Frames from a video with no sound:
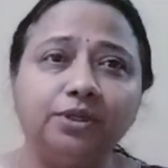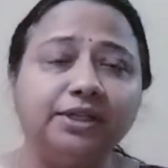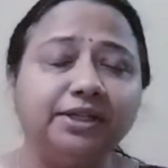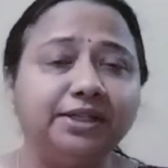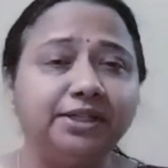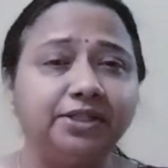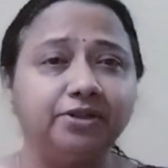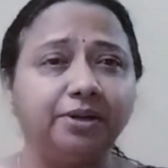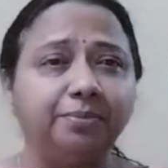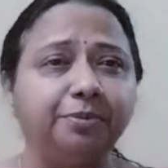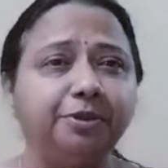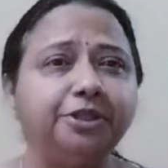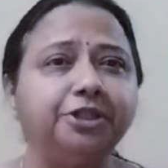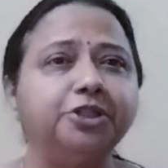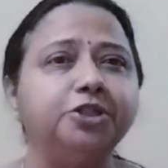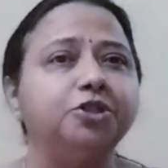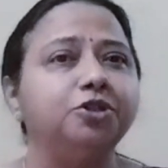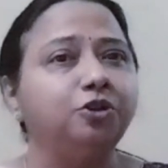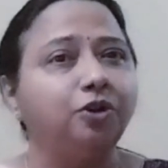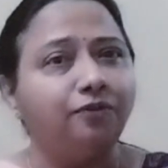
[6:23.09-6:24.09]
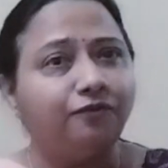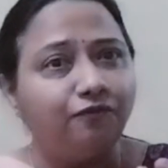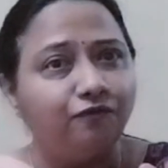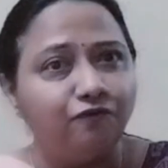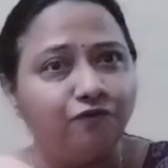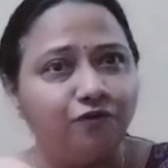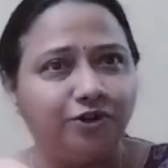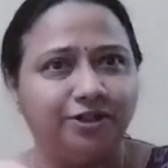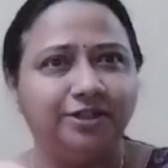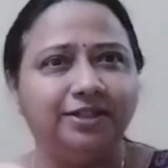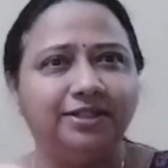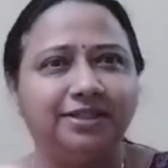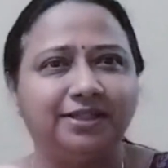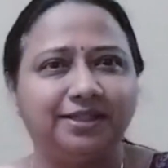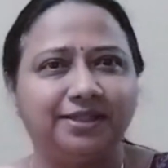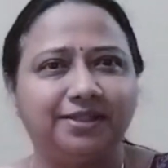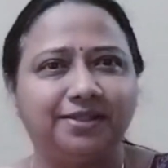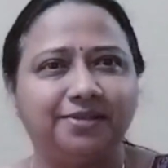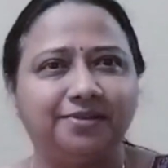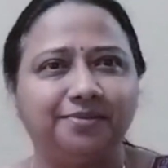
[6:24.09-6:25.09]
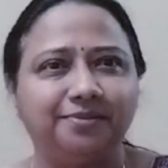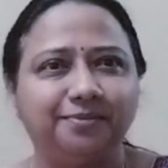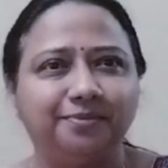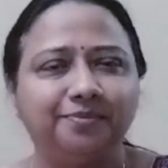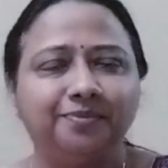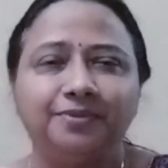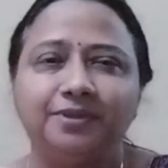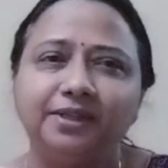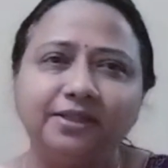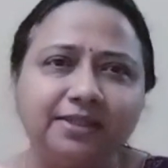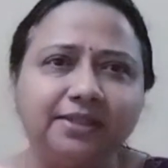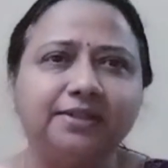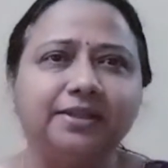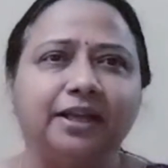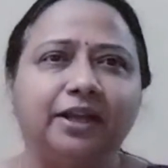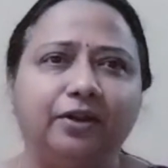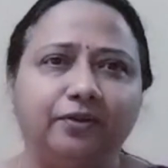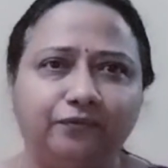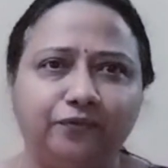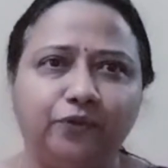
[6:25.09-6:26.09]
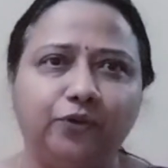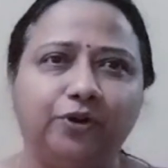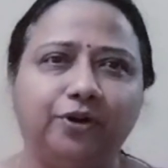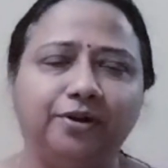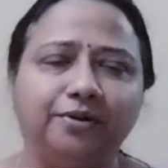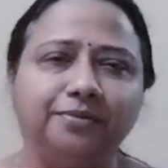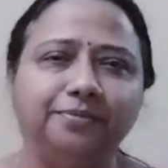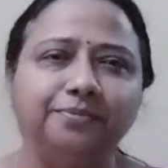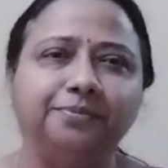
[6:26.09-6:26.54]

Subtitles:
it's repetition of words. This is anaphora.